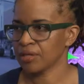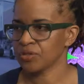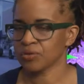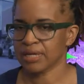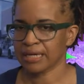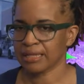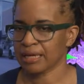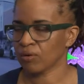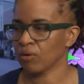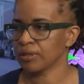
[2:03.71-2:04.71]
And so taking
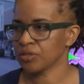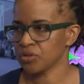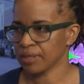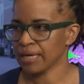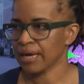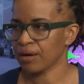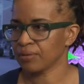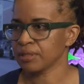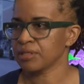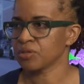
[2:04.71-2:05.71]
that all into
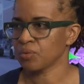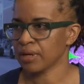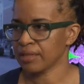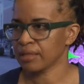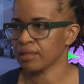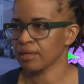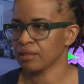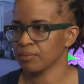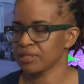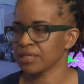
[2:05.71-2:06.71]
account is the way that the,
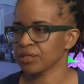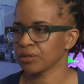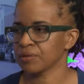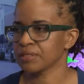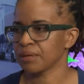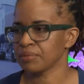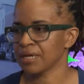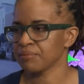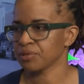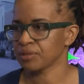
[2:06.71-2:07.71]
the particular subtypes are